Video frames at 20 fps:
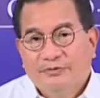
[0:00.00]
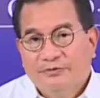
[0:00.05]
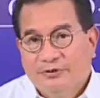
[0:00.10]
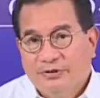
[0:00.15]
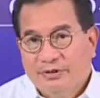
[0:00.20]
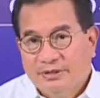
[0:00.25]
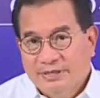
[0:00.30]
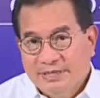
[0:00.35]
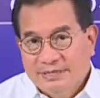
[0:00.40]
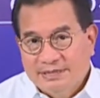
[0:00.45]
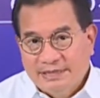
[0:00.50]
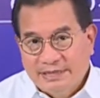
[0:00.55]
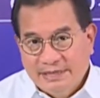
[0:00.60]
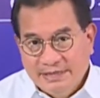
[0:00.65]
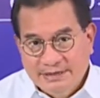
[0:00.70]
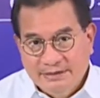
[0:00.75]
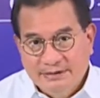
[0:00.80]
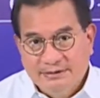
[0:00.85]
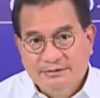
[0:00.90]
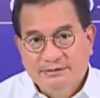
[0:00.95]
For this
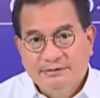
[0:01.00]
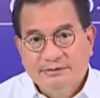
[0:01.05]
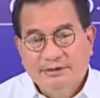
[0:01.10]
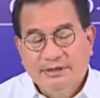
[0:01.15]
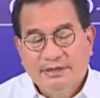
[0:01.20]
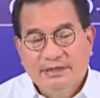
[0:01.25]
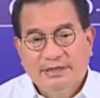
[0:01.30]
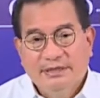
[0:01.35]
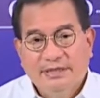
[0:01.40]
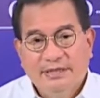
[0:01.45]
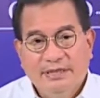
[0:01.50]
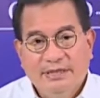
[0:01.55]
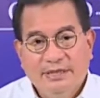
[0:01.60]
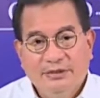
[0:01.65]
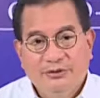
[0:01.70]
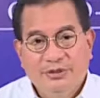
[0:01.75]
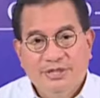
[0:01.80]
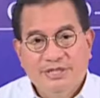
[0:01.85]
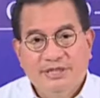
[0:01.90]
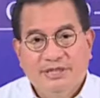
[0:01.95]
reason, the
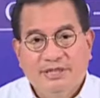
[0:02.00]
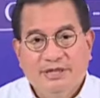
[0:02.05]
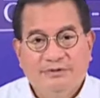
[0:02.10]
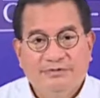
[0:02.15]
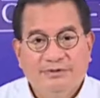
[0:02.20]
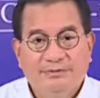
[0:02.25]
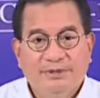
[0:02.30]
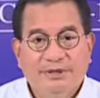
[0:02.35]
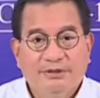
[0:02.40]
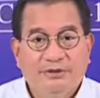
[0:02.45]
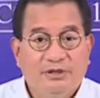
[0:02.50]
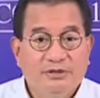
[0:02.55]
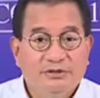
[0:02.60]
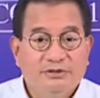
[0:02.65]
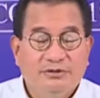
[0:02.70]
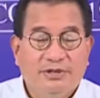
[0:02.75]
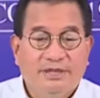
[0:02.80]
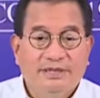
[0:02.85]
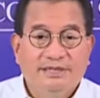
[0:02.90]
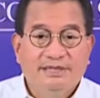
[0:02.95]
Indonesian government
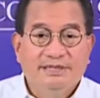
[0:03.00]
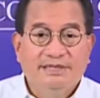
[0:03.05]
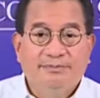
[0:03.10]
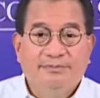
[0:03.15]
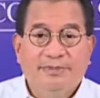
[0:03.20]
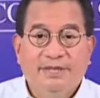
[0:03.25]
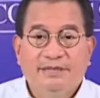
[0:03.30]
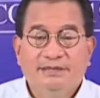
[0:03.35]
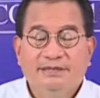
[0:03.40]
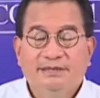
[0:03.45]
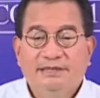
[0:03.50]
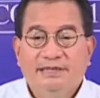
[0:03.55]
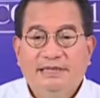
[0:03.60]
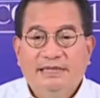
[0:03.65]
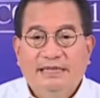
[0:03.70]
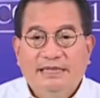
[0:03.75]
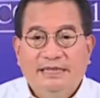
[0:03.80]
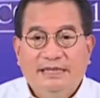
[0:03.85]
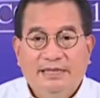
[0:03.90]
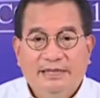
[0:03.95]
also anticipates
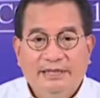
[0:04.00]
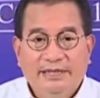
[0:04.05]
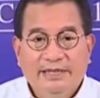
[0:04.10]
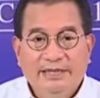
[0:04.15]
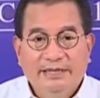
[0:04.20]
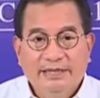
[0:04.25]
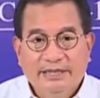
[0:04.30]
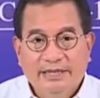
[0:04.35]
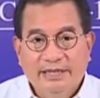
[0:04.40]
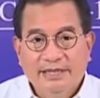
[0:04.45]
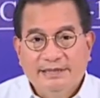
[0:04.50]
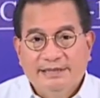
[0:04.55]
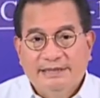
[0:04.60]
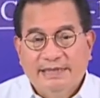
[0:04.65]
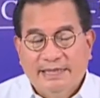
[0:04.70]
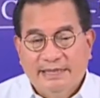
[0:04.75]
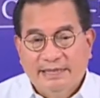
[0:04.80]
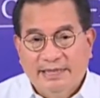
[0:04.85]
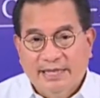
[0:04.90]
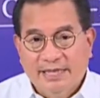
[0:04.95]
an
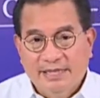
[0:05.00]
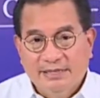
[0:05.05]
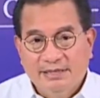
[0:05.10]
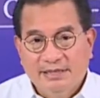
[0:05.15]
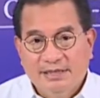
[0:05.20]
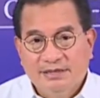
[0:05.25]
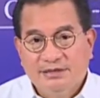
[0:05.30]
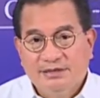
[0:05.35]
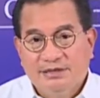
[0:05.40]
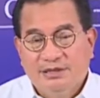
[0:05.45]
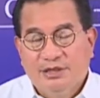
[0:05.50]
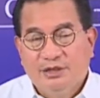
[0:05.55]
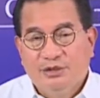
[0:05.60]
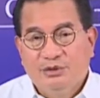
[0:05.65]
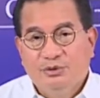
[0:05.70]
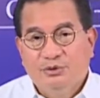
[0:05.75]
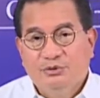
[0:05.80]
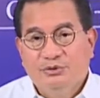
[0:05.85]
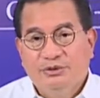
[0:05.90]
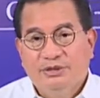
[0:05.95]
increase in cases
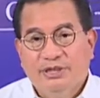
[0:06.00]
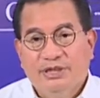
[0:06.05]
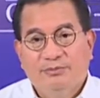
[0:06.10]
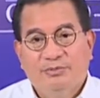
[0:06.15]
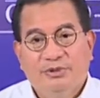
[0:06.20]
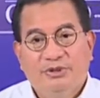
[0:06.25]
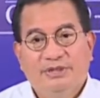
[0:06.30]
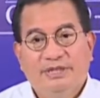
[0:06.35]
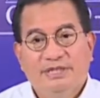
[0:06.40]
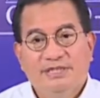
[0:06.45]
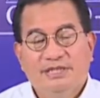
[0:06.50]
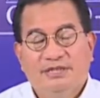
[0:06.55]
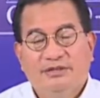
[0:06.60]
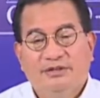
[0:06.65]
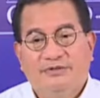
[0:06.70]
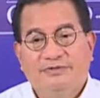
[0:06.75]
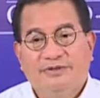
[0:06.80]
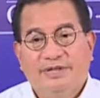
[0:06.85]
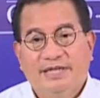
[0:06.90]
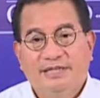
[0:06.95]
due to the
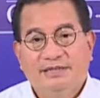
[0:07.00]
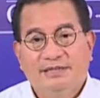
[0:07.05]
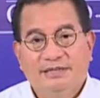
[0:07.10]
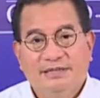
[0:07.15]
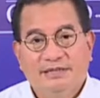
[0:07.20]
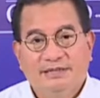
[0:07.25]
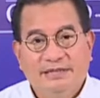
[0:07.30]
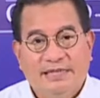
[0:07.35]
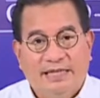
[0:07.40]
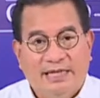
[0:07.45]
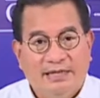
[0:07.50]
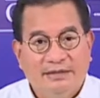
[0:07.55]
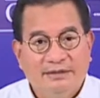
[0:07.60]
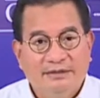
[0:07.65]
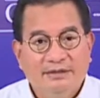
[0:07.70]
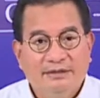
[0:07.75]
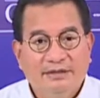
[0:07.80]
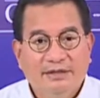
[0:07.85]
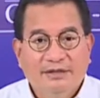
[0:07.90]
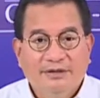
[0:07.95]
importation of cases
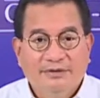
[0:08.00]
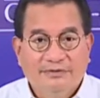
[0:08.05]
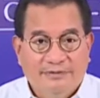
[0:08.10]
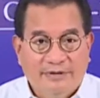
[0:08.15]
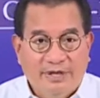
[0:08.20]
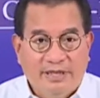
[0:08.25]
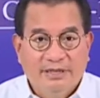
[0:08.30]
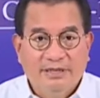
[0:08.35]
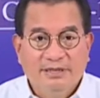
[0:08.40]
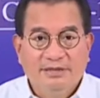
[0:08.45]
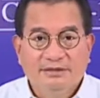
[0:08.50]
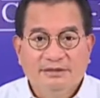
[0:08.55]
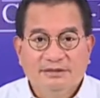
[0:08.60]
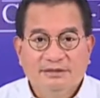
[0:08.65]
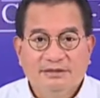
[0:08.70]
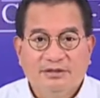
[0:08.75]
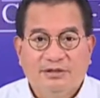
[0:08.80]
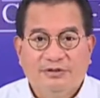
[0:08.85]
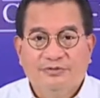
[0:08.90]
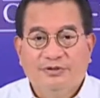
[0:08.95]
and
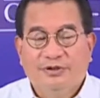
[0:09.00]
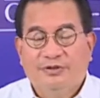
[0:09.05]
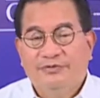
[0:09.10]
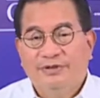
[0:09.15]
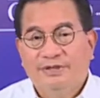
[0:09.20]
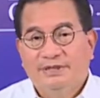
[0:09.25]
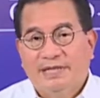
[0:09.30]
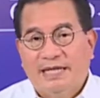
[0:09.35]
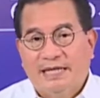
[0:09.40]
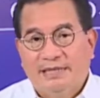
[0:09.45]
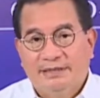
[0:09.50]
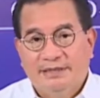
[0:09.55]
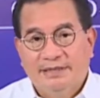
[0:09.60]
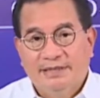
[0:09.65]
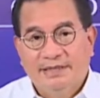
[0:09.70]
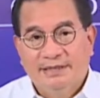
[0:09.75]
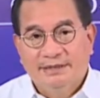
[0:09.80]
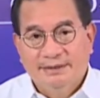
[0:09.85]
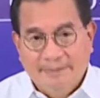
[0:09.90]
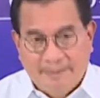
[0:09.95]
variants of
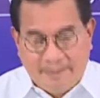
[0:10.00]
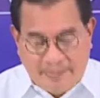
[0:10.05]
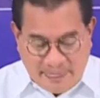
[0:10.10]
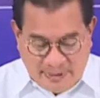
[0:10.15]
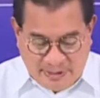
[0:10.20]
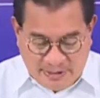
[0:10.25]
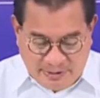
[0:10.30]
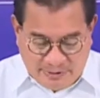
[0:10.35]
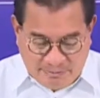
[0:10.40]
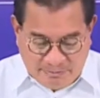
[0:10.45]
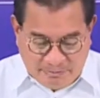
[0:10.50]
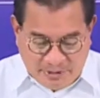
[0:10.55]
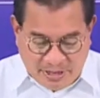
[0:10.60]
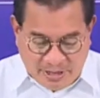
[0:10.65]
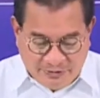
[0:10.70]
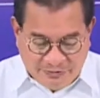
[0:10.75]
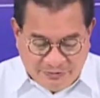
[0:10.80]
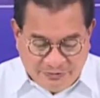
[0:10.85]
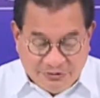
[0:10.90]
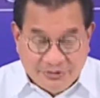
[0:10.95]
COVID-19
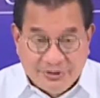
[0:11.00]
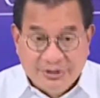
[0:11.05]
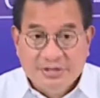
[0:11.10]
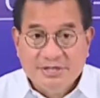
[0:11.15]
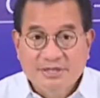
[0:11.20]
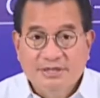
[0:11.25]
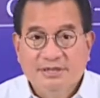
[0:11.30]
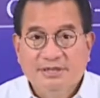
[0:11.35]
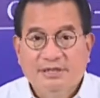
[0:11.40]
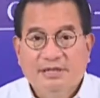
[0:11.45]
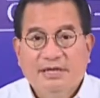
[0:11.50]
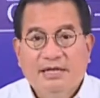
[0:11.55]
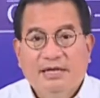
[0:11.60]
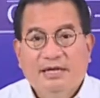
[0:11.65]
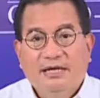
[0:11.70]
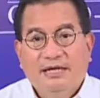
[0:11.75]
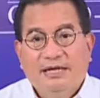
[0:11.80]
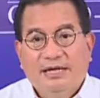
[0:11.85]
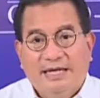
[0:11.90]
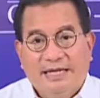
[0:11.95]
by first
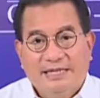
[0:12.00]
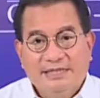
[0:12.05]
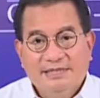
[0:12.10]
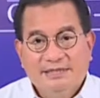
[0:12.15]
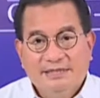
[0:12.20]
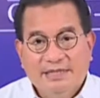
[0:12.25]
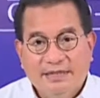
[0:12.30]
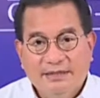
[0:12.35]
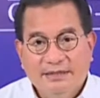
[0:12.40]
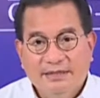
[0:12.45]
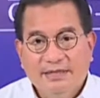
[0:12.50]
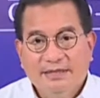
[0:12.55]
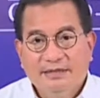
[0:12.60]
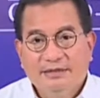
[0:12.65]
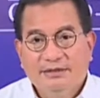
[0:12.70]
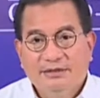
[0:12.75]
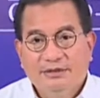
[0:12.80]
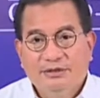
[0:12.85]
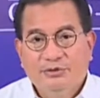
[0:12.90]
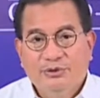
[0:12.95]

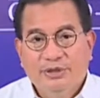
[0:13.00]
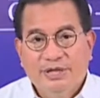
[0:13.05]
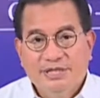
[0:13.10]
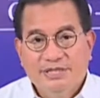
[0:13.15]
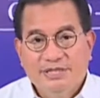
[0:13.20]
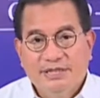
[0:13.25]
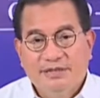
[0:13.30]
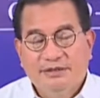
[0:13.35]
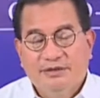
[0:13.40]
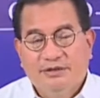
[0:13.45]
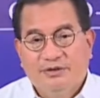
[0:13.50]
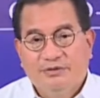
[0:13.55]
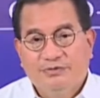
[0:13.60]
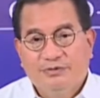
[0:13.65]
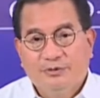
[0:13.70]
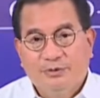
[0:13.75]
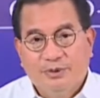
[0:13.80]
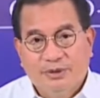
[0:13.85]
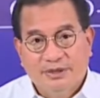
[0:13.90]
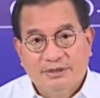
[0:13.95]
extending the duration
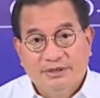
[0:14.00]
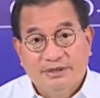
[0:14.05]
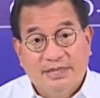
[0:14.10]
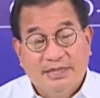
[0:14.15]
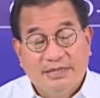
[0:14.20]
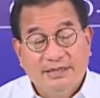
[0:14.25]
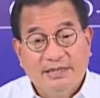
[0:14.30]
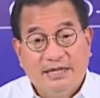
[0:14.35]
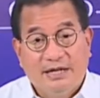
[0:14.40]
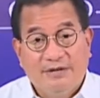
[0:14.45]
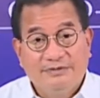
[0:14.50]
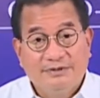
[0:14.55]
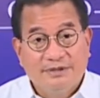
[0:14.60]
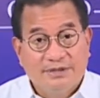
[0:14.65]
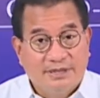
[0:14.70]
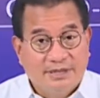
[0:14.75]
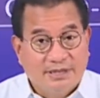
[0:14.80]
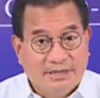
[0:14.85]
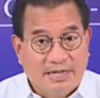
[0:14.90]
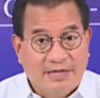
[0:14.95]
of quarantine
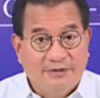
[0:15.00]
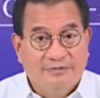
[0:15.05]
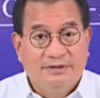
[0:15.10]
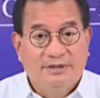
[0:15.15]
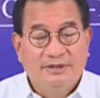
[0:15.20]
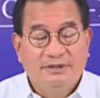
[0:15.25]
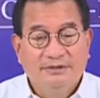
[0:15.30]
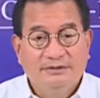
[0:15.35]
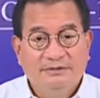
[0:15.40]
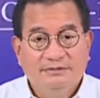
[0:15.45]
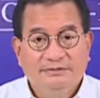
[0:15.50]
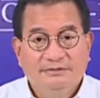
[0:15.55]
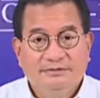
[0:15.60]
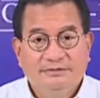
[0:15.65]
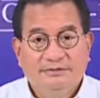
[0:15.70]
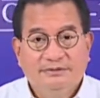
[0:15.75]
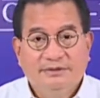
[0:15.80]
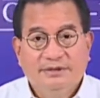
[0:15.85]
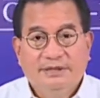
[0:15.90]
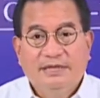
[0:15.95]
after arrival
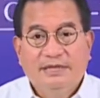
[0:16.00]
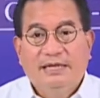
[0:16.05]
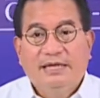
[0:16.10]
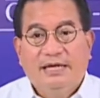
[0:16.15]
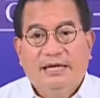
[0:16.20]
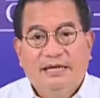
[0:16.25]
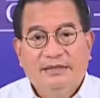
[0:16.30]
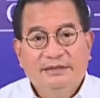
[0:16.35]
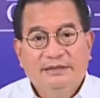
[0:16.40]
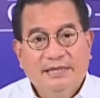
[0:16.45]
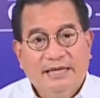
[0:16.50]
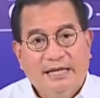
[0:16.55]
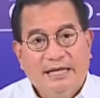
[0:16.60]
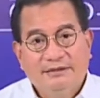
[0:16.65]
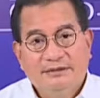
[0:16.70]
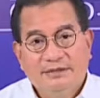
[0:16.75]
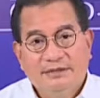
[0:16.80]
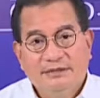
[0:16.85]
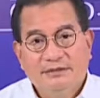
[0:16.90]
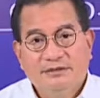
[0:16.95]
at the
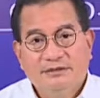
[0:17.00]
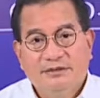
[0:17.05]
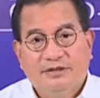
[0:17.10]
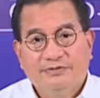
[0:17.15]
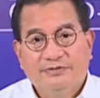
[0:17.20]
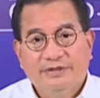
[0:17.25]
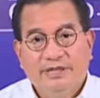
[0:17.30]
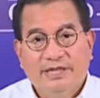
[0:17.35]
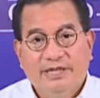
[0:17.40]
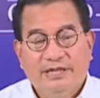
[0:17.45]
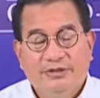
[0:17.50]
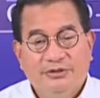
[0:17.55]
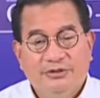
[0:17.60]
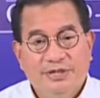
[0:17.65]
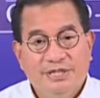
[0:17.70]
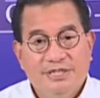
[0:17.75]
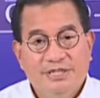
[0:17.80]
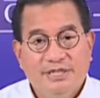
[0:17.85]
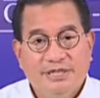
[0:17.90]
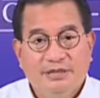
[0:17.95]
entrance of the
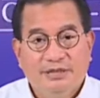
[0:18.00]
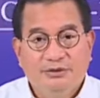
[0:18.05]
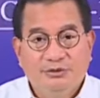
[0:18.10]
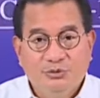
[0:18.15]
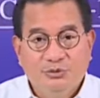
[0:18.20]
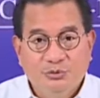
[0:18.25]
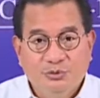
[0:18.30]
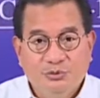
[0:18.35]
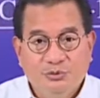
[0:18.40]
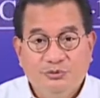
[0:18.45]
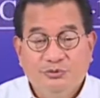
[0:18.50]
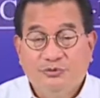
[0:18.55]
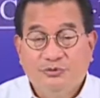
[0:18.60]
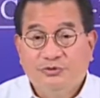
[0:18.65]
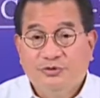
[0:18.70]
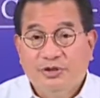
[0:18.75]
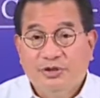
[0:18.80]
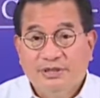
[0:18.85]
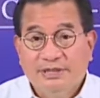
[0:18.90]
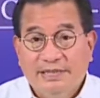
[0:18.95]
Indonesia to
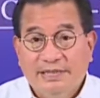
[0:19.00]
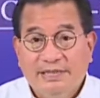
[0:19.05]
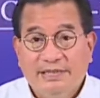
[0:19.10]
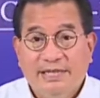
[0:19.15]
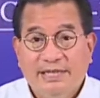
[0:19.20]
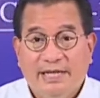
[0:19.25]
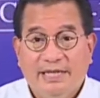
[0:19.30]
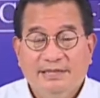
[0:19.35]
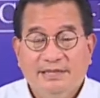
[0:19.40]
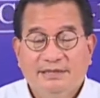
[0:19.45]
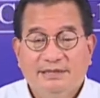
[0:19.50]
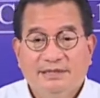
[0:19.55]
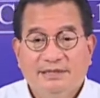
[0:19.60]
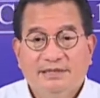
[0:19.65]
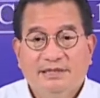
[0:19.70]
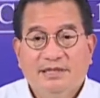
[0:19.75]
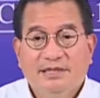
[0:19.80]
14 days